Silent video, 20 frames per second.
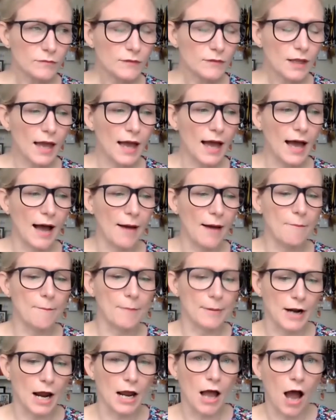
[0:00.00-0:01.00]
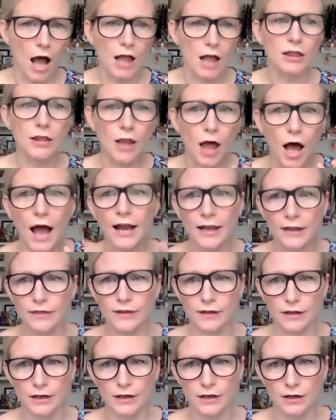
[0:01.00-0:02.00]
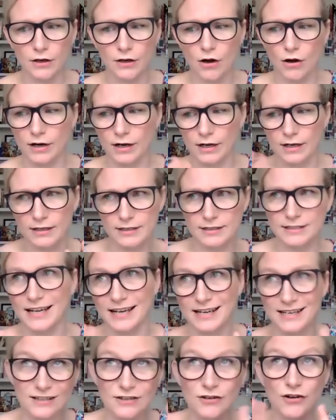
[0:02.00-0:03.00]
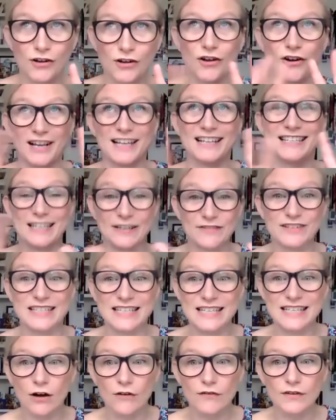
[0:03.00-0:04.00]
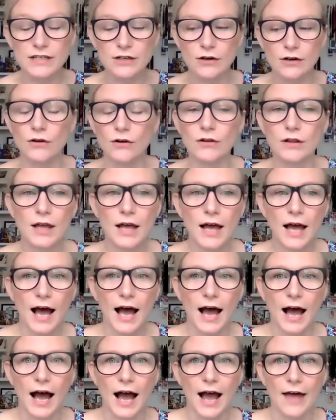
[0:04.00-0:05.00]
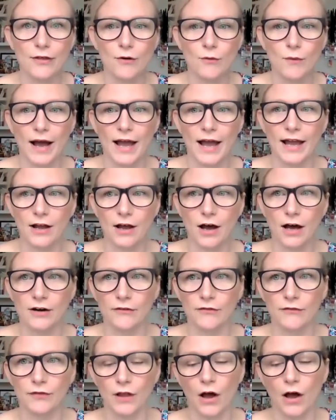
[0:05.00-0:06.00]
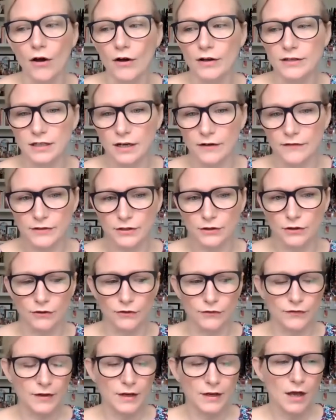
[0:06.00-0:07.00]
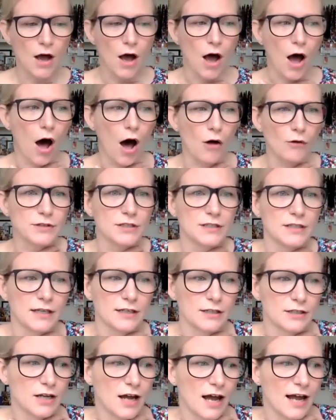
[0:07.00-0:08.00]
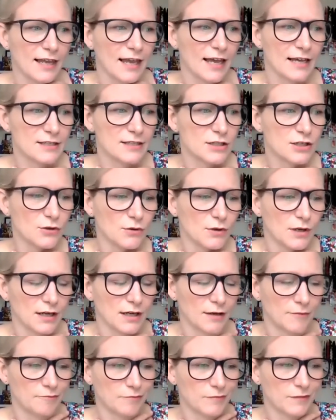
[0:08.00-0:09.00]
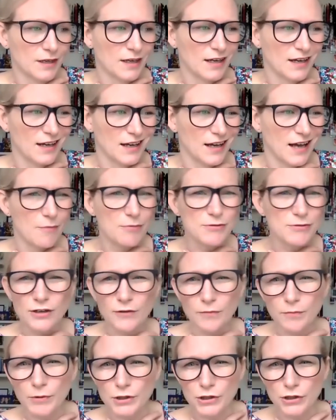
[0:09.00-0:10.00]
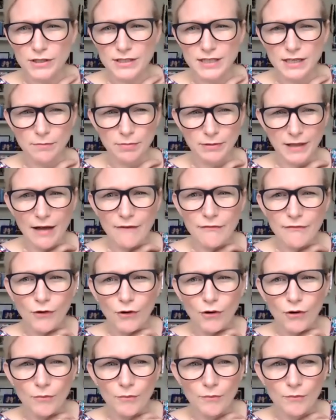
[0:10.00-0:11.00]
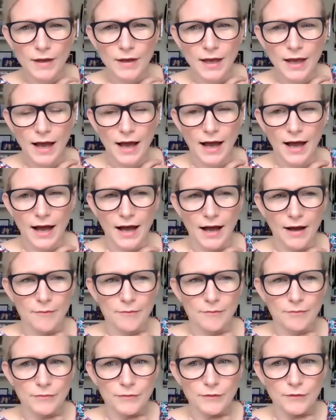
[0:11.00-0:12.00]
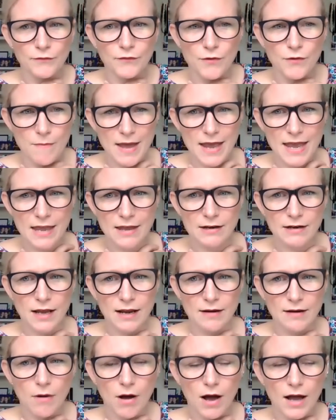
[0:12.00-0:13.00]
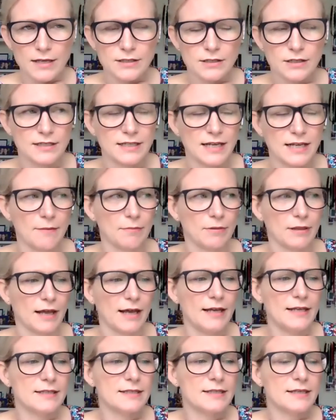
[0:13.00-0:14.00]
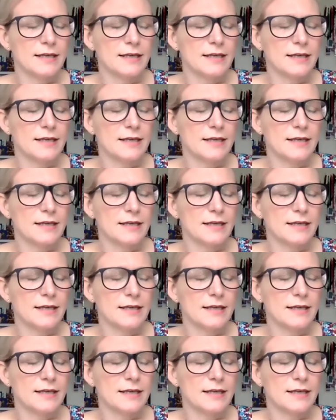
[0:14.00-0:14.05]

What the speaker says: But I like the connectivity of it all, and the way it kind of flows. And I've sort of altered it, I guess, to a sort of producing platform for me and my sort of templates.